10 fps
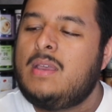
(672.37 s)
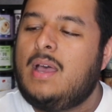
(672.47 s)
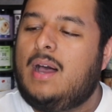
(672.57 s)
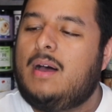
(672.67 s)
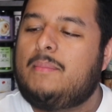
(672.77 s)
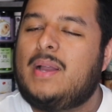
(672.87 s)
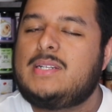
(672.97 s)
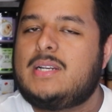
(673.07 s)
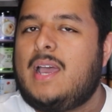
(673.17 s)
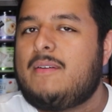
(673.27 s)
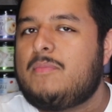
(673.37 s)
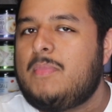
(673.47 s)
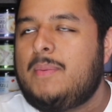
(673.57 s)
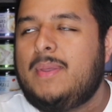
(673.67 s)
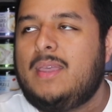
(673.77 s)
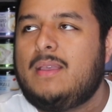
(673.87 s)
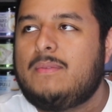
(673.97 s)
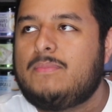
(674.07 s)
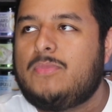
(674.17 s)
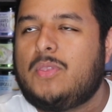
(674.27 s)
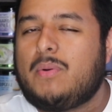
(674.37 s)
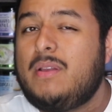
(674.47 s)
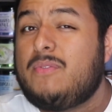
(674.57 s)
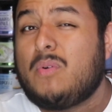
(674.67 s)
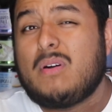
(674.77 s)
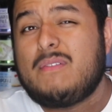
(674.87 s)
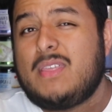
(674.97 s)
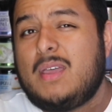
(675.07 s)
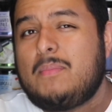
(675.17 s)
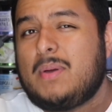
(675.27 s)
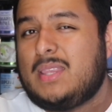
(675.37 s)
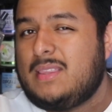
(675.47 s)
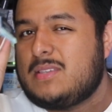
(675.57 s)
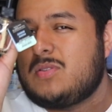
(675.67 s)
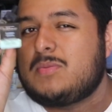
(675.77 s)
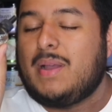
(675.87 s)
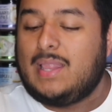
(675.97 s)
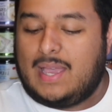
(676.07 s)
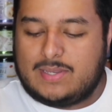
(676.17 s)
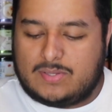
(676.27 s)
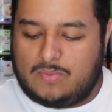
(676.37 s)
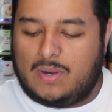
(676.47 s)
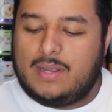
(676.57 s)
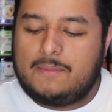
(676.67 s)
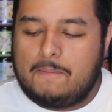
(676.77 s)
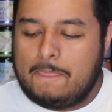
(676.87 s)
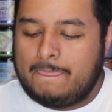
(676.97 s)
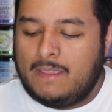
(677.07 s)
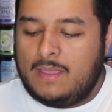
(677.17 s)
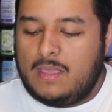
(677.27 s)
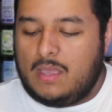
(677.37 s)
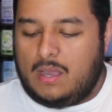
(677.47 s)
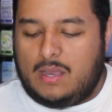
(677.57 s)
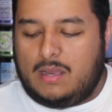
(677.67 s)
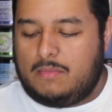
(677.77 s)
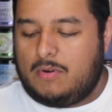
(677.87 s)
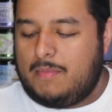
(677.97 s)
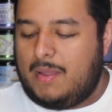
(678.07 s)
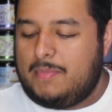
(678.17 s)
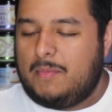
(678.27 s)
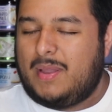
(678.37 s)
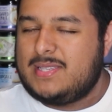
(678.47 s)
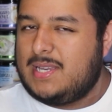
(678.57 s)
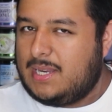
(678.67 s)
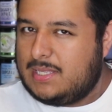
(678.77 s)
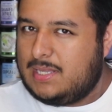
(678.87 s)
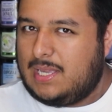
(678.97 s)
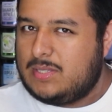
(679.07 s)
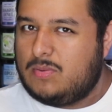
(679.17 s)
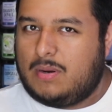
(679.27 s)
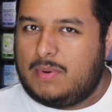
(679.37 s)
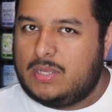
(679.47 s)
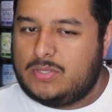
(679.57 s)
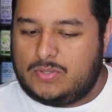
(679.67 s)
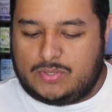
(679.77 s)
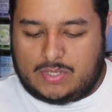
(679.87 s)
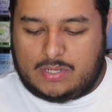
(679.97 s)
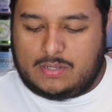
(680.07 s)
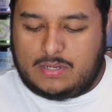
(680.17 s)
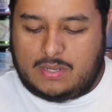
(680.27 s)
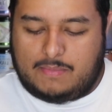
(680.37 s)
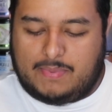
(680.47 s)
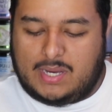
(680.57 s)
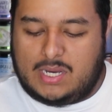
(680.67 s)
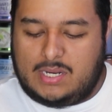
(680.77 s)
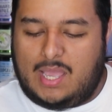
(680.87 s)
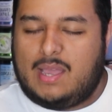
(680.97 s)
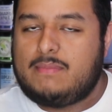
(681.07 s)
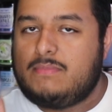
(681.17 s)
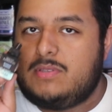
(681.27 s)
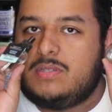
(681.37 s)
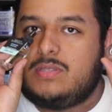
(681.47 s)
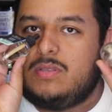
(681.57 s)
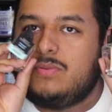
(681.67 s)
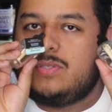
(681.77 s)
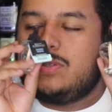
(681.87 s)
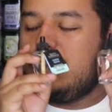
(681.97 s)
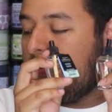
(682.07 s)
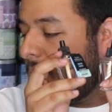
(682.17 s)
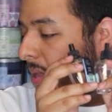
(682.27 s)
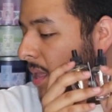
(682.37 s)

I did have maybe 3-4 of them, but I think this was my last one. Or it might be my second to last one, I'm not too sure. But yeah, just those 2.